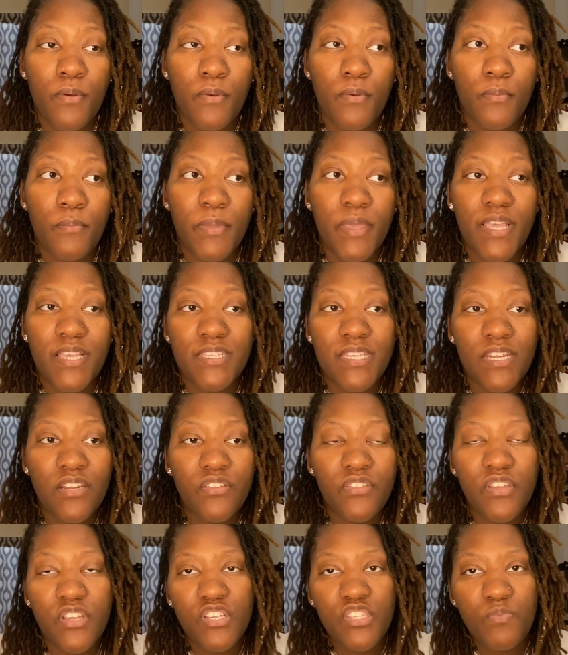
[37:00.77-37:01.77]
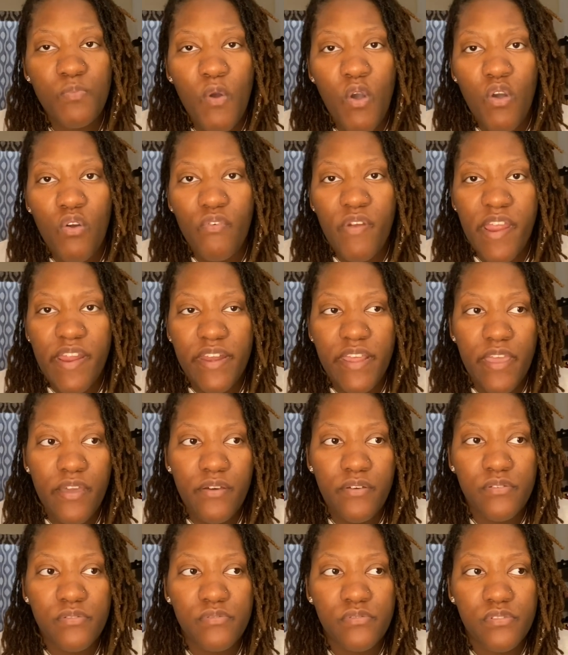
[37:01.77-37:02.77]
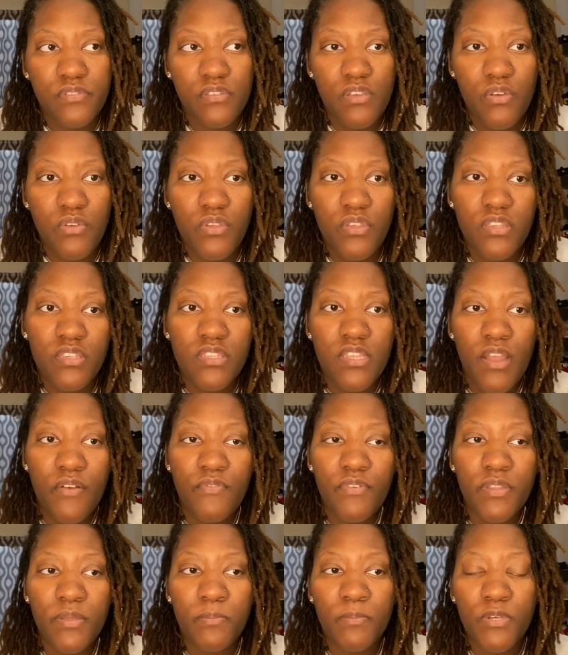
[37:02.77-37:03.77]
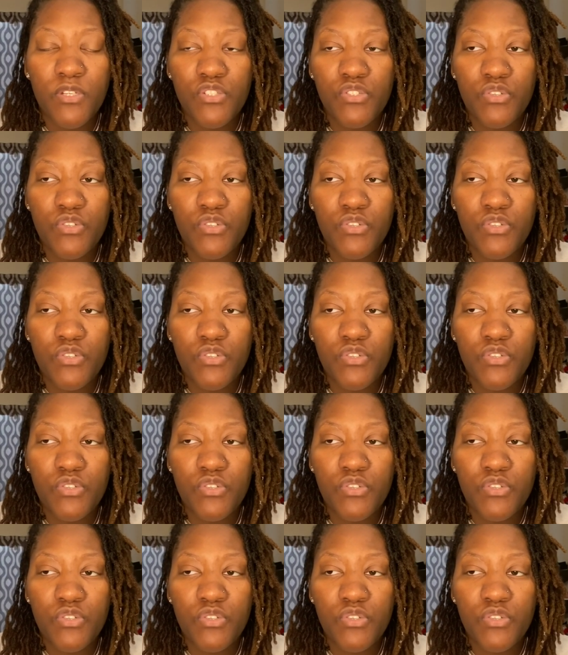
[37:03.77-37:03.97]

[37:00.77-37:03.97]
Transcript: because I know they're small right now, so it's not really much